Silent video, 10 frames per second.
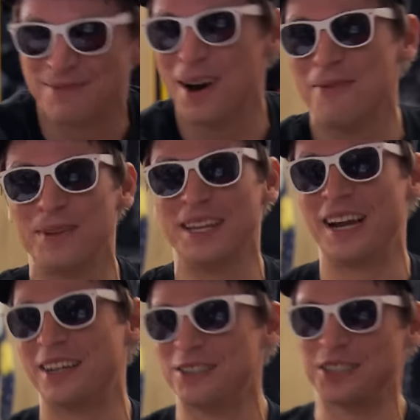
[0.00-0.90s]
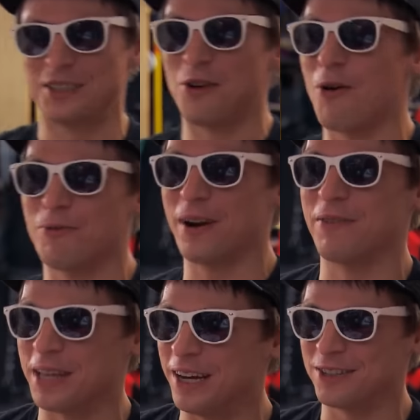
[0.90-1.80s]
them up, and then I usually just throw on
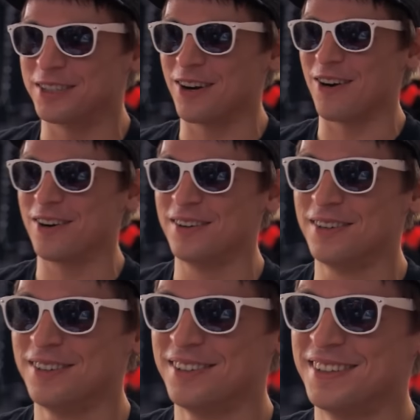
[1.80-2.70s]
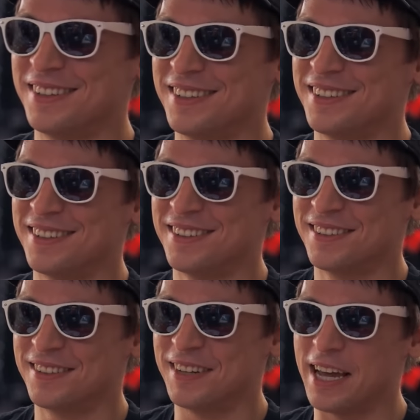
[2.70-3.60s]
whatever the hell shirt. Whoa.
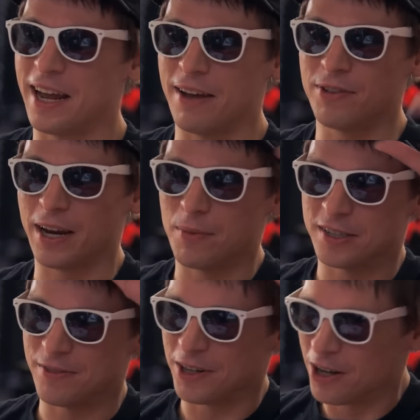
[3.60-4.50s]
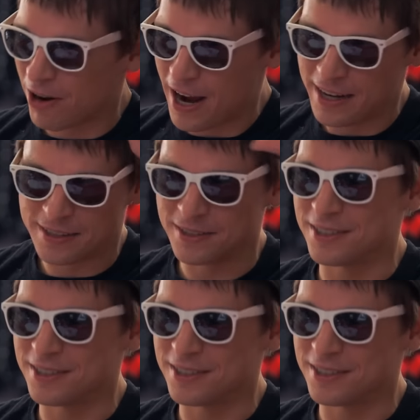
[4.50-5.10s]
And I have like a bunch of different color hats and